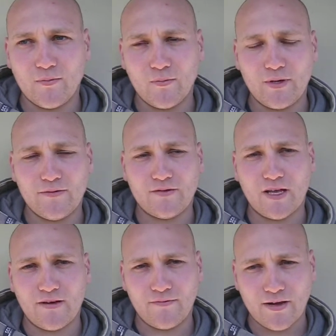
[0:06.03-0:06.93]
We've
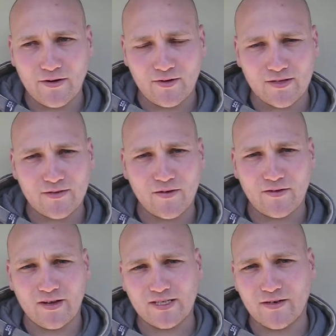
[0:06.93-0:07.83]
done various
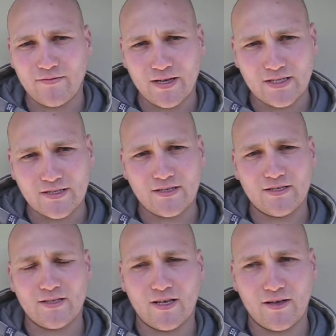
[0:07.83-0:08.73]
fundraising
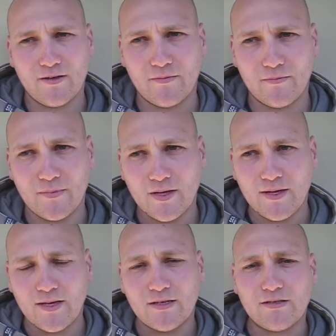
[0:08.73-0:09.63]
events.
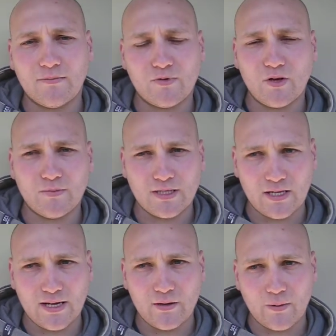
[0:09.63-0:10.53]
Sometimes there's a
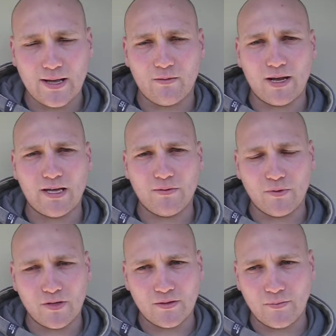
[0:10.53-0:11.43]
little outlay,
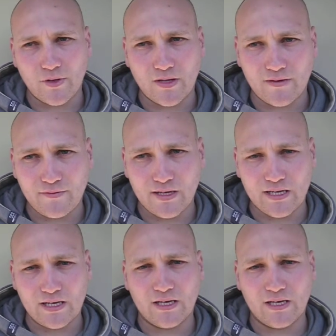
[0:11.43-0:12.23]
but nothing.